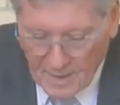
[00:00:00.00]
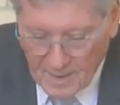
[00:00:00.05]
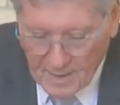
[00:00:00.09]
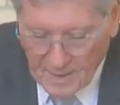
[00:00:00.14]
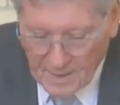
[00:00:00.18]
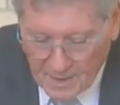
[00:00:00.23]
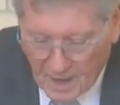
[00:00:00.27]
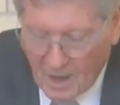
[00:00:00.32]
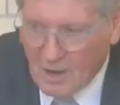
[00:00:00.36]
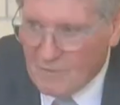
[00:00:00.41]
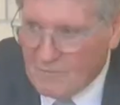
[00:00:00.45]

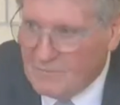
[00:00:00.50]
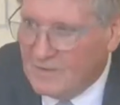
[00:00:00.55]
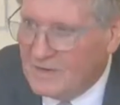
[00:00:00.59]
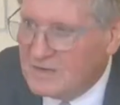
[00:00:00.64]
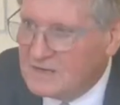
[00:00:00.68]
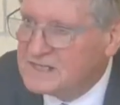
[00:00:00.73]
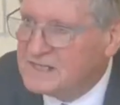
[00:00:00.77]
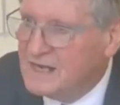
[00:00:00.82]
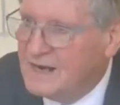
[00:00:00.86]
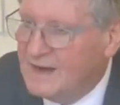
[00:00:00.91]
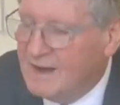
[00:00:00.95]
Now,
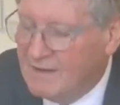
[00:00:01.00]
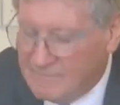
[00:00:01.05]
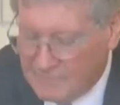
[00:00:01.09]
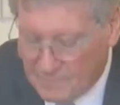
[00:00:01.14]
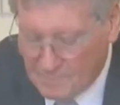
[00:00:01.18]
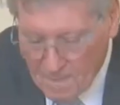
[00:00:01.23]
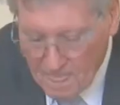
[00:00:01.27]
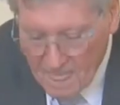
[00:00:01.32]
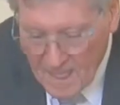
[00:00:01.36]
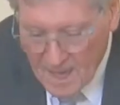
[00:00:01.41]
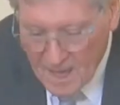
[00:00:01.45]
verse 11.
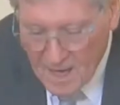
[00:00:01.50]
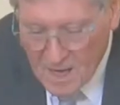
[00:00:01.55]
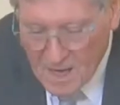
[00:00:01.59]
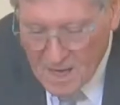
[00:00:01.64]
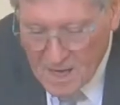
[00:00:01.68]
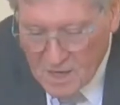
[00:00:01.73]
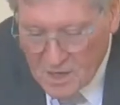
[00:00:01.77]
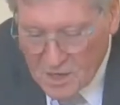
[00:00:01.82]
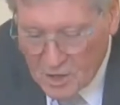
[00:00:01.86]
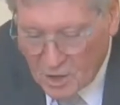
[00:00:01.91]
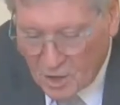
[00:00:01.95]

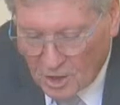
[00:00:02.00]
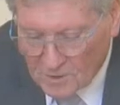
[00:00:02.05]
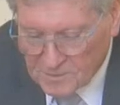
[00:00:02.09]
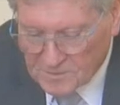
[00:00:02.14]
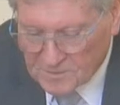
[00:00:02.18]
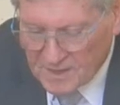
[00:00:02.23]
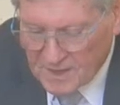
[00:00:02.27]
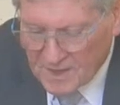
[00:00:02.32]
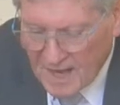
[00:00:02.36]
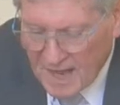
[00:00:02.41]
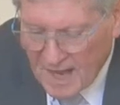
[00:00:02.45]
Not
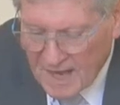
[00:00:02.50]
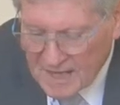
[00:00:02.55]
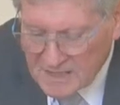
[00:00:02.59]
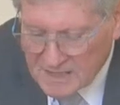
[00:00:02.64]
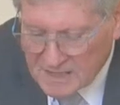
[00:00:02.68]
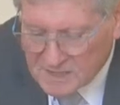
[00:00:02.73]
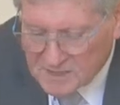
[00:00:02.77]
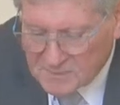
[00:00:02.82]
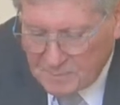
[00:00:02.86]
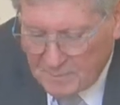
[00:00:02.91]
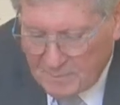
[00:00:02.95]
that I
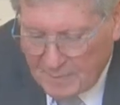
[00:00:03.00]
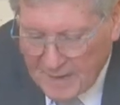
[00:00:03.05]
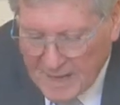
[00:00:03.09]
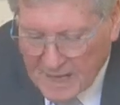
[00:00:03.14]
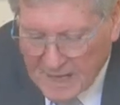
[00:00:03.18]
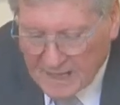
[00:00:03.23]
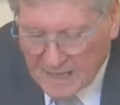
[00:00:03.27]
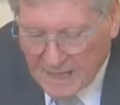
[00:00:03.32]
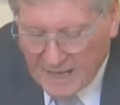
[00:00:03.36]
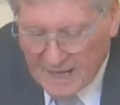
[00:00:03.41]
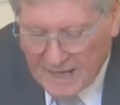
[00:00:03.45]
speak